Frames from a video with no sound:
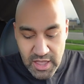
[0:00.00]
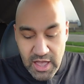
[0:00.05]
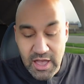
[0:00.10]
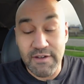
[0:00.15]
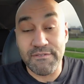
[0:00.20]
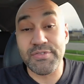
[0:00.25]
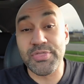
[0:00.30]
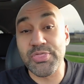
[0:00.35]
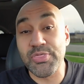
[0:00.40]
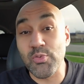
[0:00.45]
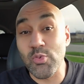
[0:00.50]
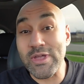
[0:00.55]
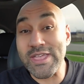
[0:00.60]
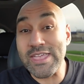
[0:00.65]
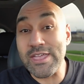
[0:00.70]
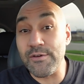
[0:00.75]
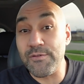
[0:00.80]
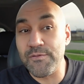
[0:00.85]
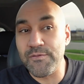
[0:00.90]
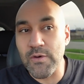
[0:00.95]
of
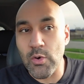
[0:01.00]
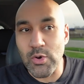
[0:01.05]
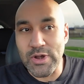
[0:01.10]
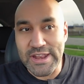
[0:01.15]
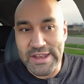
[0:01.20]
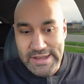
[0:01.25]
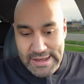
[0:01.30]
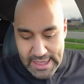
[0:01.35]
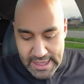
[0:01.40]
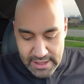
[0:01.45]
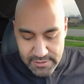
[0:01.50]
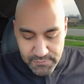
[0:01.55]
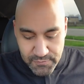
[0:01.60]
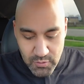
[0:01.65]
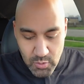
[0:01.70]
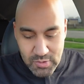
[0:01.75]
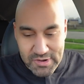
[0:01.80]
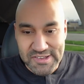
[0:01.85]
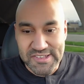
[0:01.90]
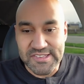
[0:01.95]
$3.49
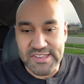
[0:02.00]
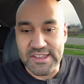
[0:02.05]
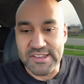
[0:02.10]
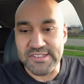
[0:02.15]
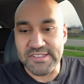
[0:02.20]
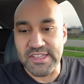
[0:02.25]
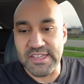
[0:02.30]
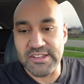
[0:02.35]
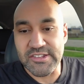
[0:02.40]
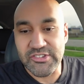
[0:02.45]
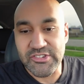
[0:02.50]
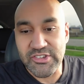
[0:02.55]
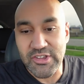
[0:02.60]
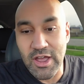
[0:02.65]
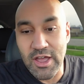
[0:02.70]
for a 6-inch.